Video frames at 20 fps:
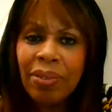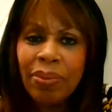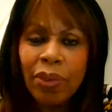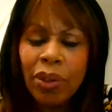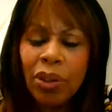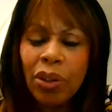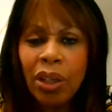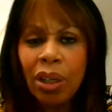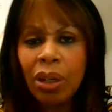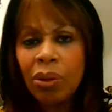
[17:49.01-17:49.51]

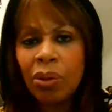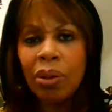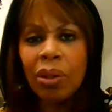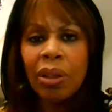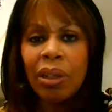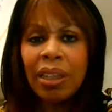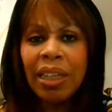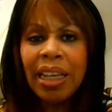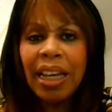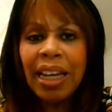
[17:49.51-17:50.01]
you know,
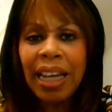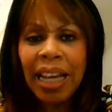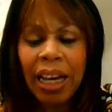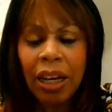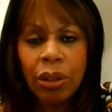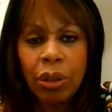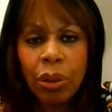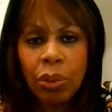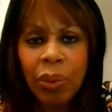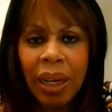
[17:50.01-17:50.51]
get it
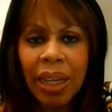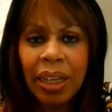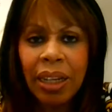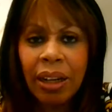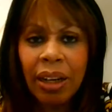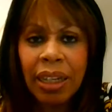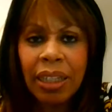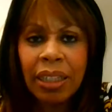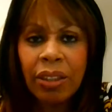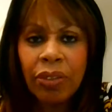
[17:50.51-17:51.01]
out of the way
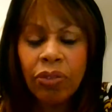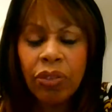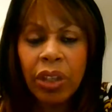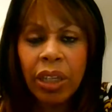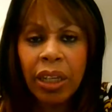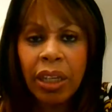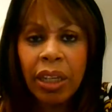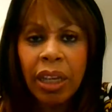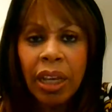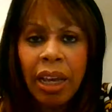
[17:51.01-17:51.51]
kind of
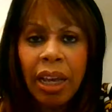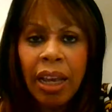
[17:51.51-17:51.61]
thing.